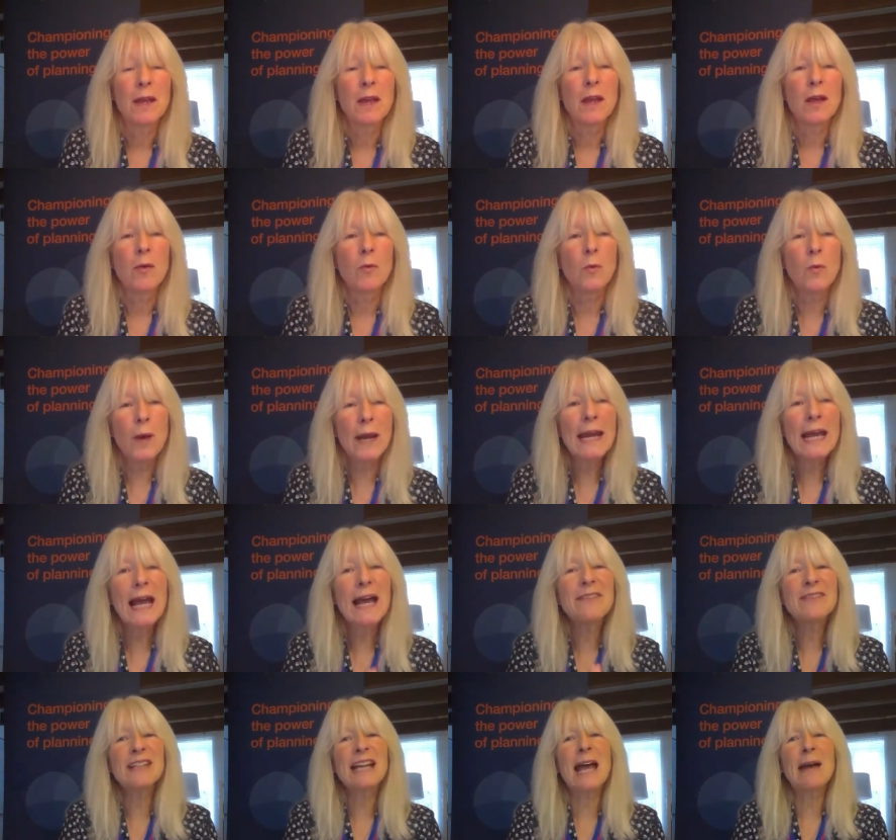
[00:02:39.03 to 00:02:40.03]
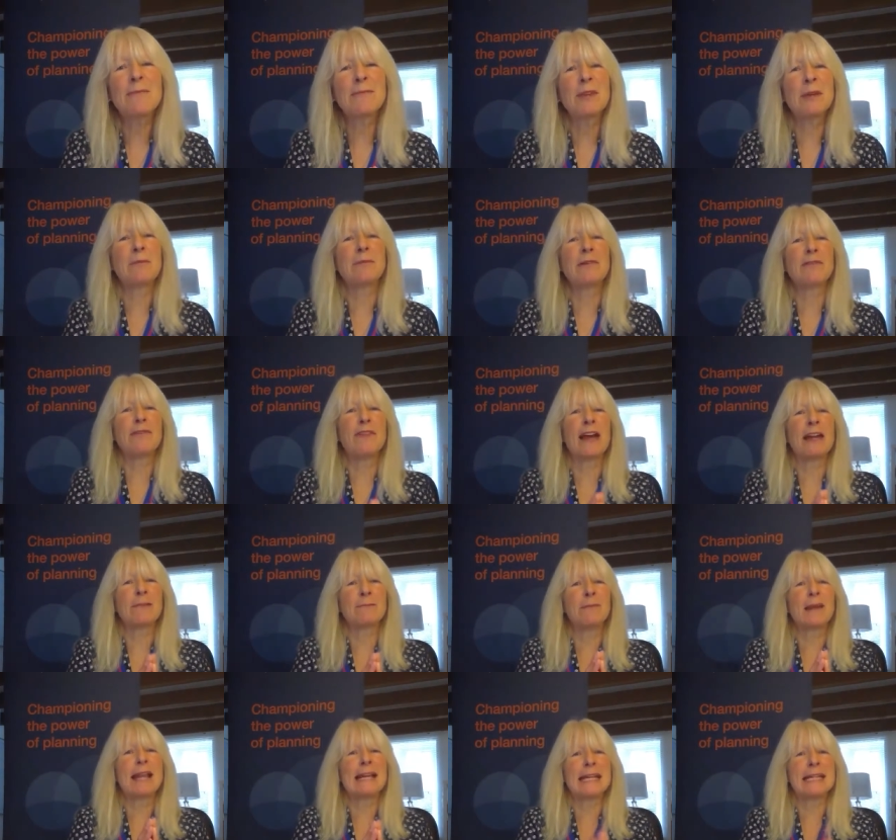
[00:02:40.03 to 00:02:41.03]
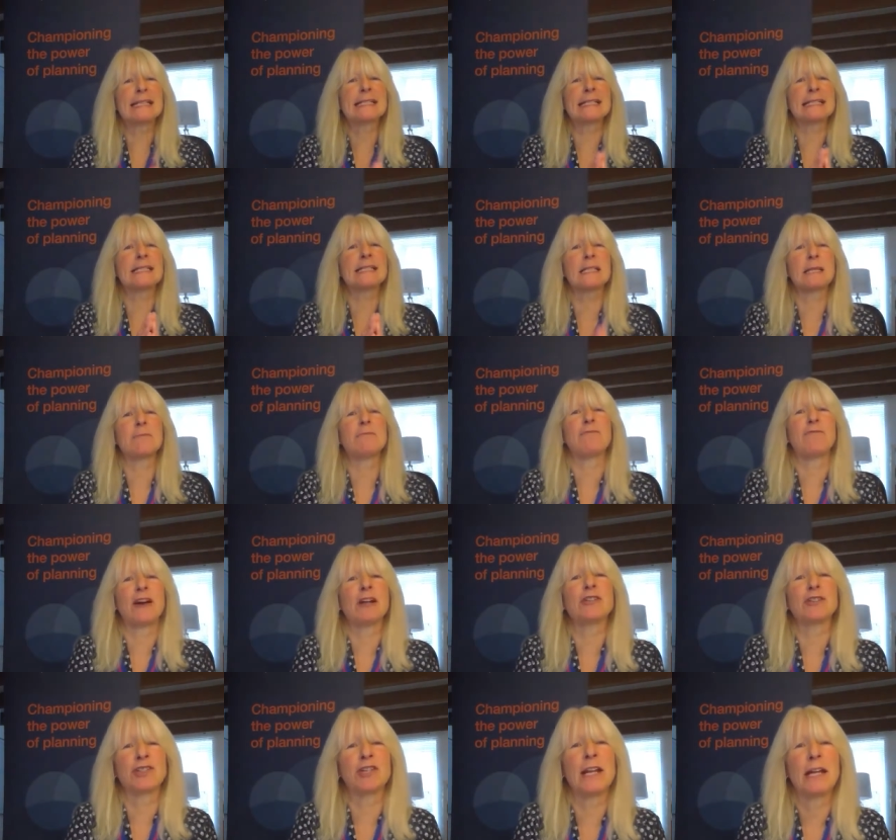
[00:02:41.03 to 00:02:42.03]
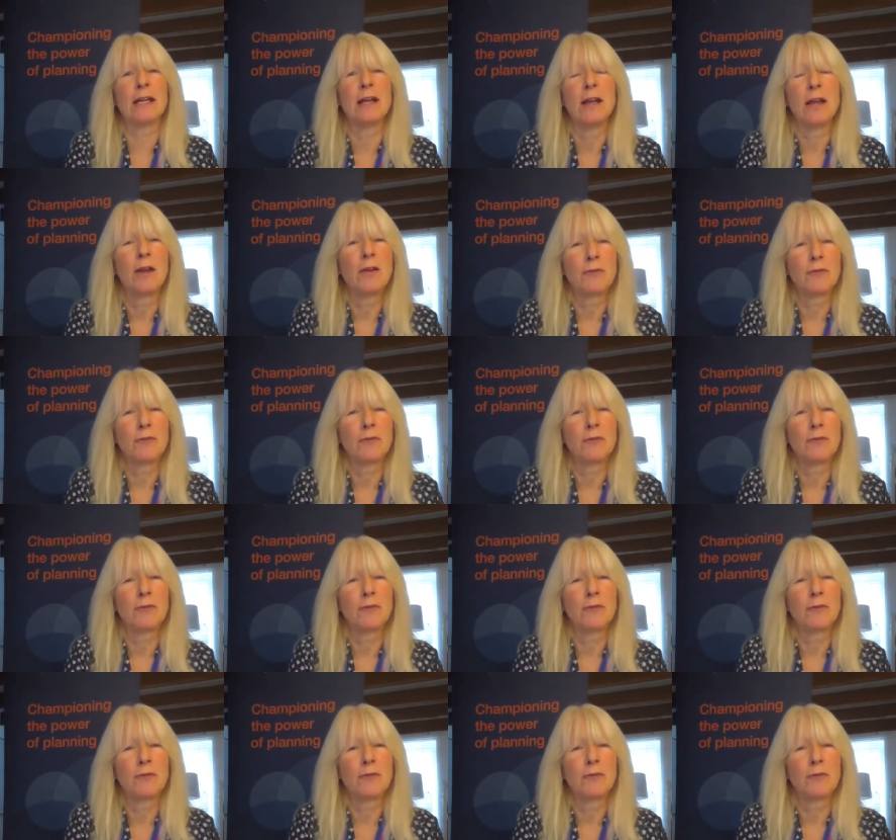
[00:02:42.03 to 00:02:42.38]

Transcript: We have kept the planning system functioning